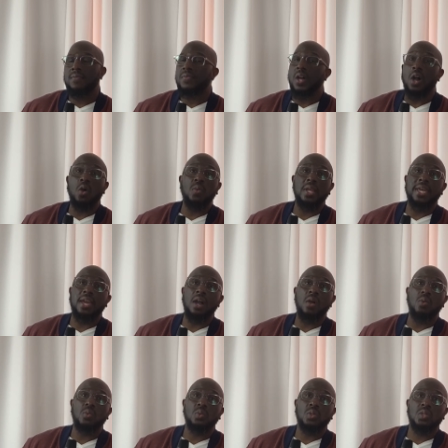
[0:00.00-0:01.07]
And if the Holy
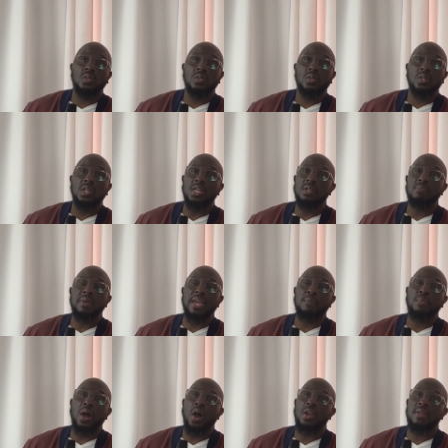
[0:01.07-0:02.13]
Ghost could
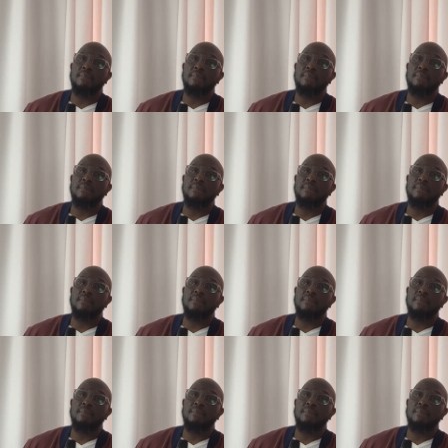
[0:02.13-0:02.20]
make